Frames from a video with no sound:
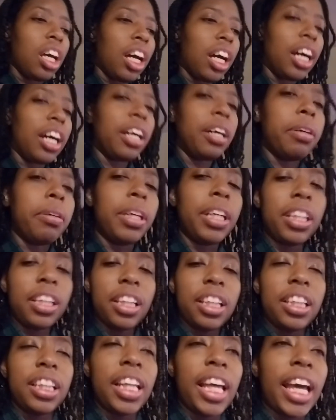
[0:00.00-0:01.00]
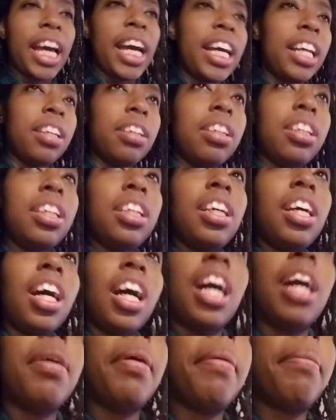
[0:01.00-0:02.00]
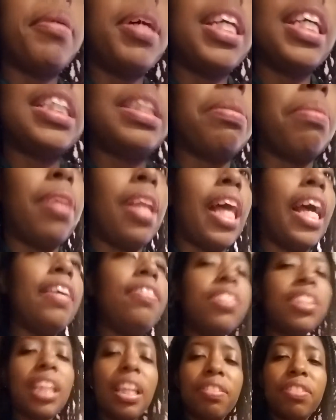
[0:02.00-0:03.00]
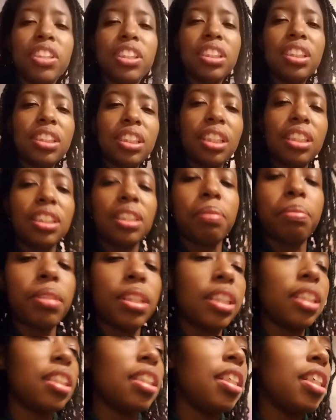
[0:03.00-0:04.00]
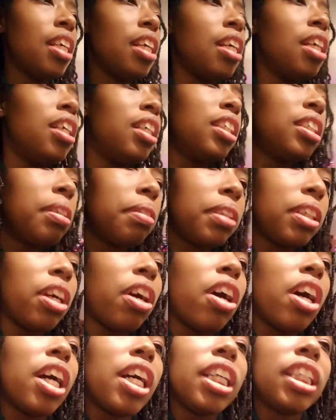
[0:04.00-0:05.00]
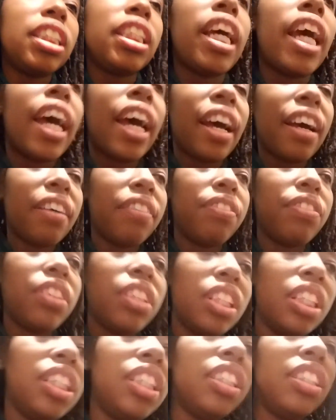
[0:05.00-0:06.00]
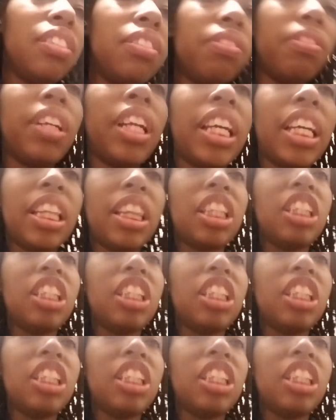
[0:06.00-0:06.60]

Uh, other than that, uh, I'm going to get some lifesavers, something, something hard to have when I get